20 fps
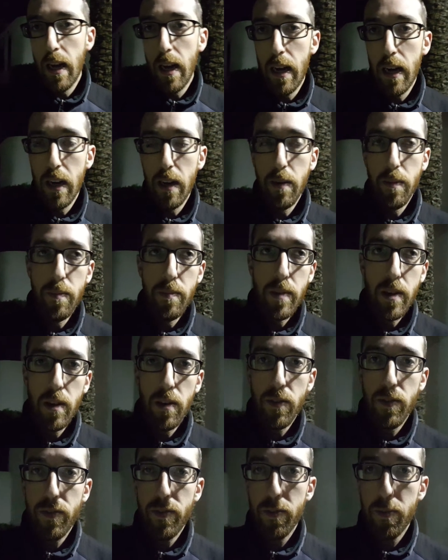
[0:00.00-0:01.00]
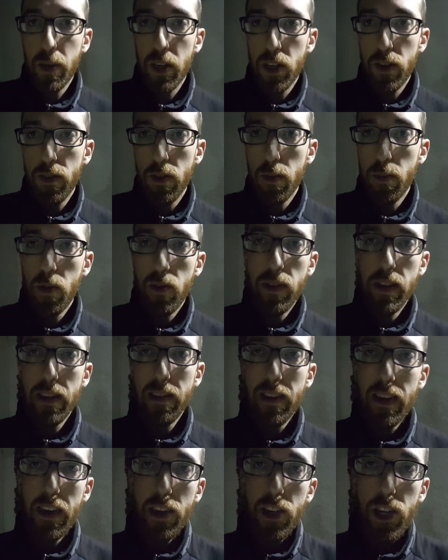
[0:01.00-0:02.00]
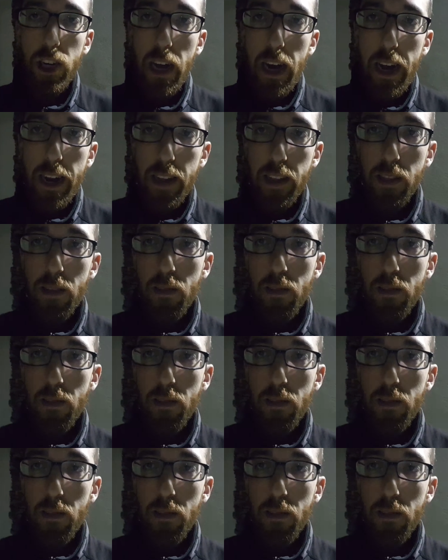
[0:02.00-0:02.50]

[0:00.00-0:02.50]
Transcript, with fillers: Um, you know, especially for a movie that's not shot in